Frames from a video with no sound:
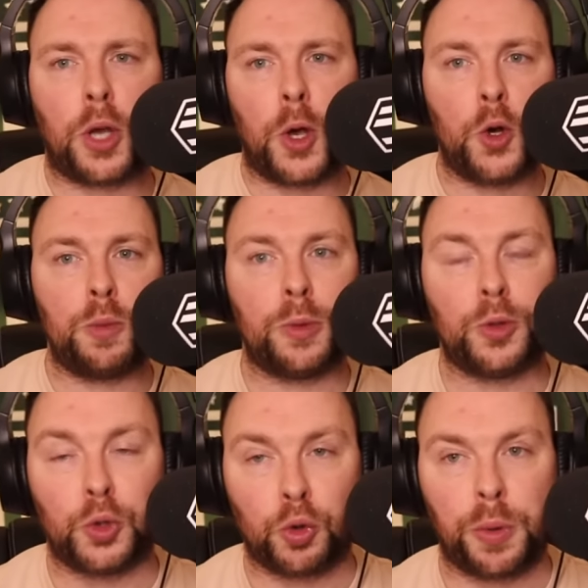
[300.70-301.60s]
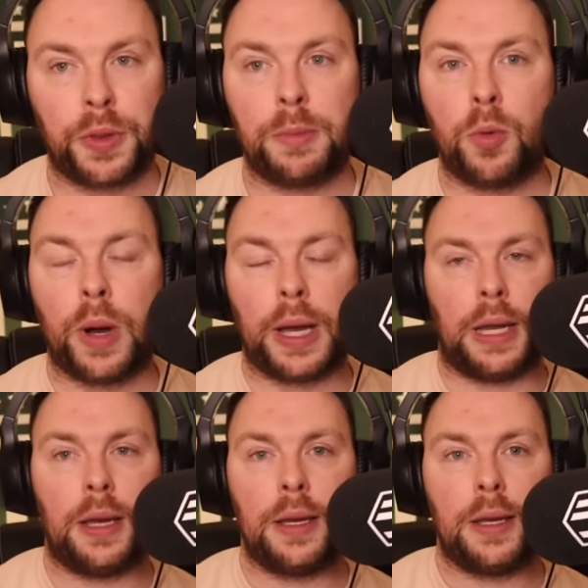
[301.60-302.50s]
at home, draw with them
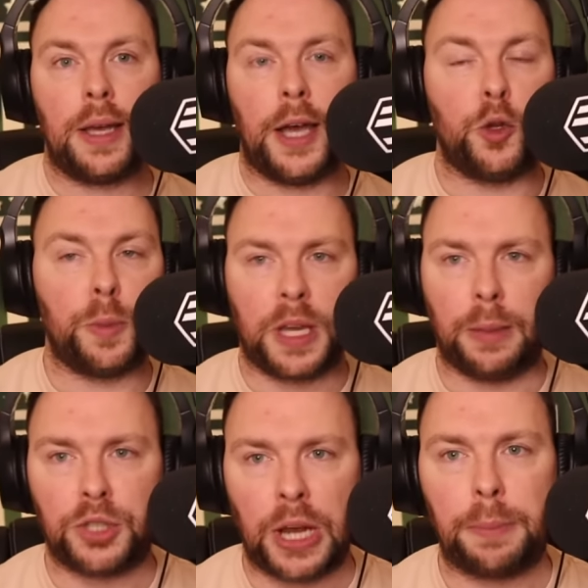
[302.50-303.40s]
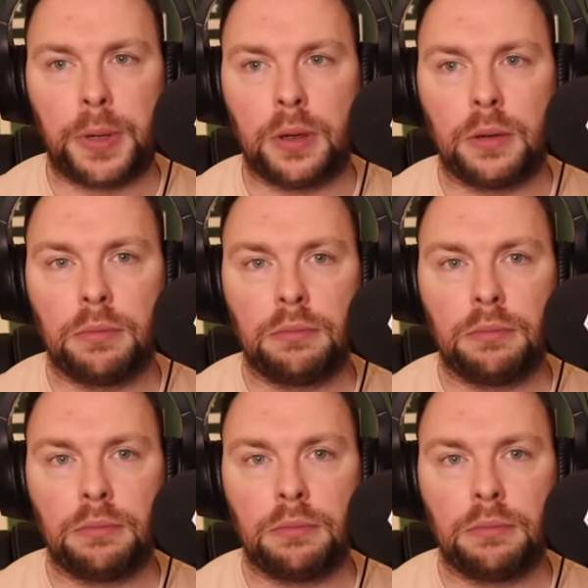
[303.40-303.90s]
away, and you'll become champion.